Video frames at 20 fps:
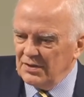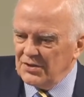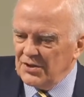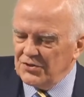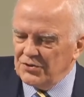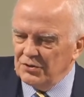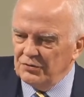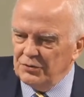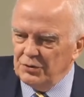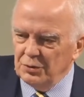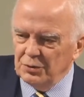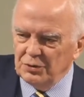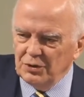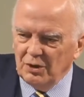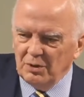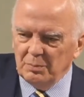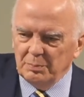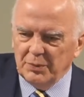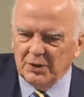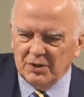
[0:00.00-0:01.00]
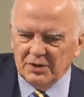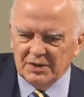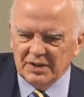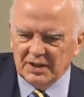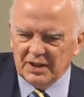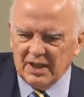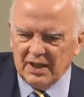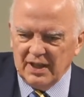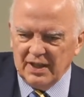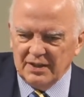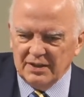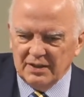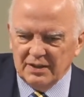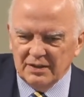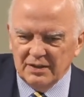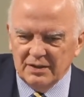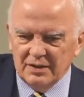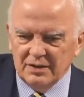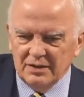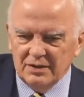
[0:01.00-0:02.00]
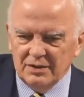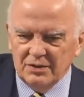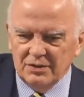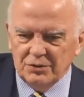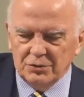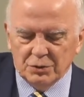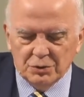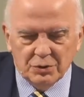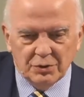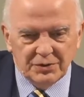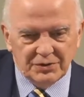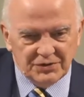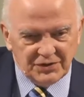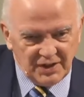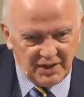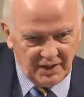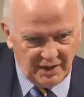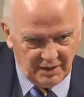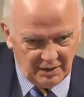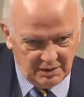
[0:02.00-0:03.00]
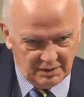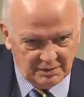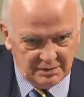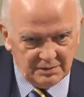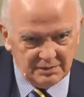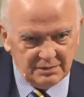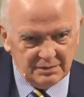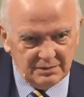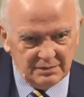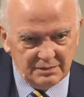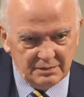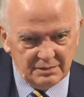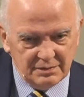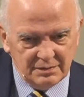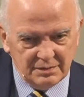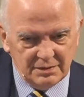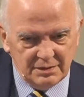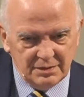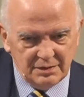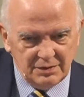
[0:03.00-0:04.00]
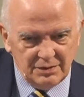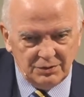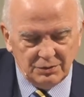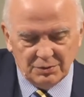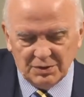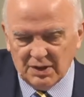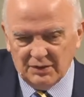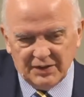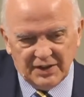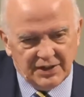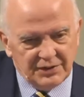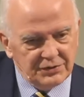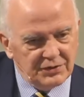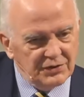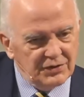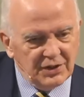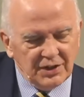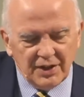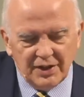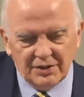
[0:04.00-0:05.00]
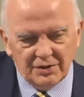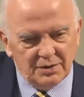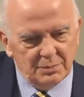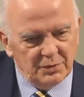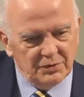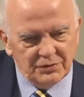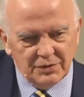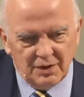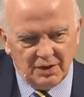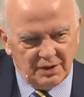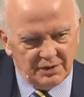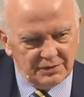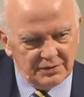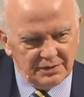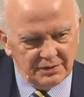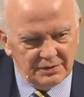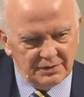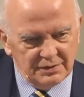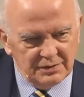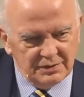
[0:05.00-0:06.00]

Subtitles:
He says, if you're not born again, you're going to hell. You'll never enter the kingdom of God.